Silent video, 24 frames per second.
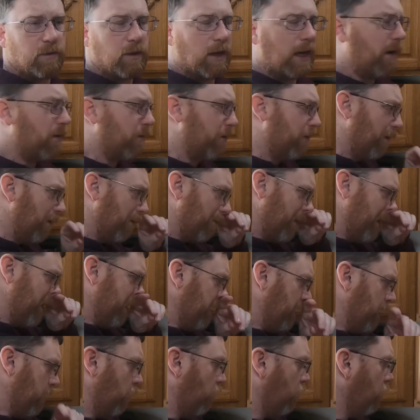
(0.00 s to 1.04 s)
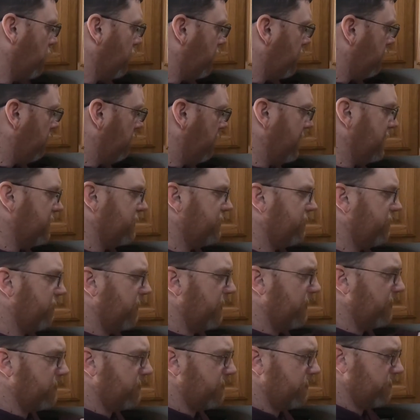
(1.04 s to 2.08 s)
Alcohol may not work best for
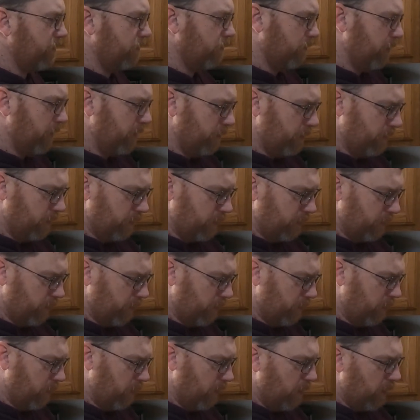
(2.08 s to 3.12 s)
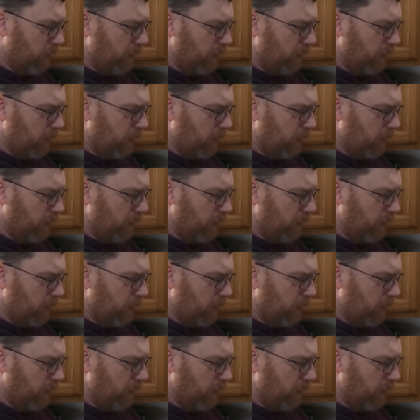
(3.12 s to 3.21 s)
that situation, so